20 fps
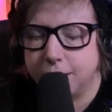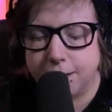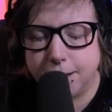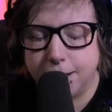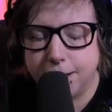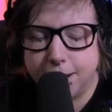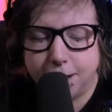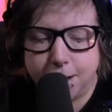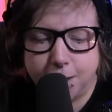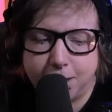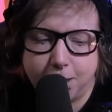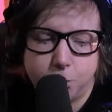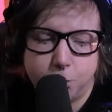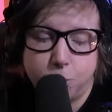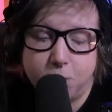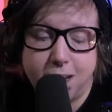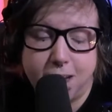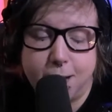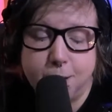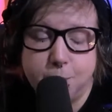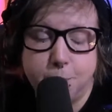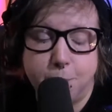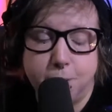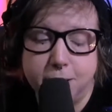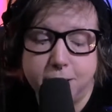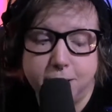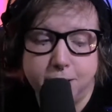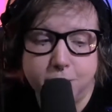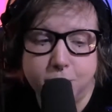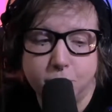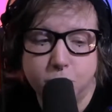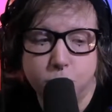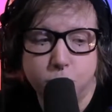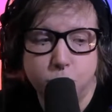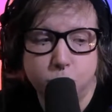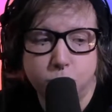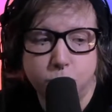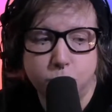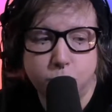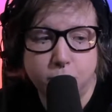I guess was anybody who
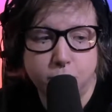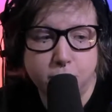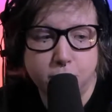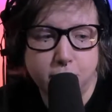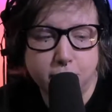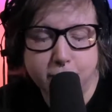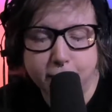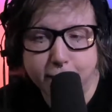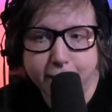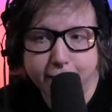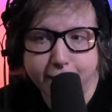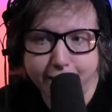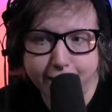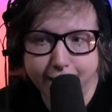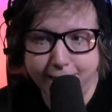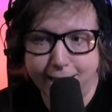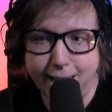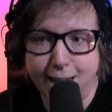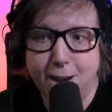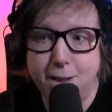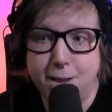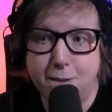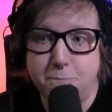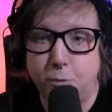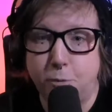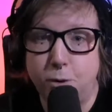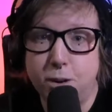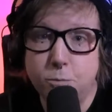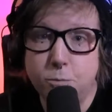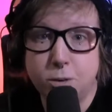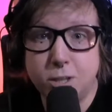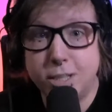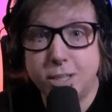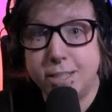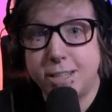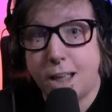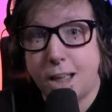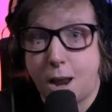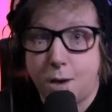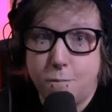was 15, 16 at any point, which
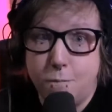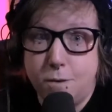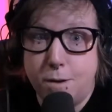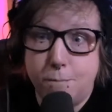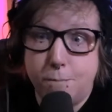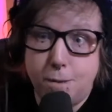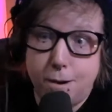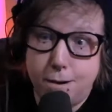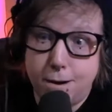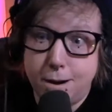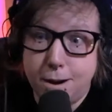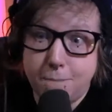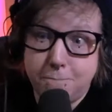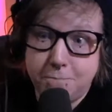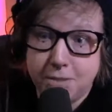is everybody,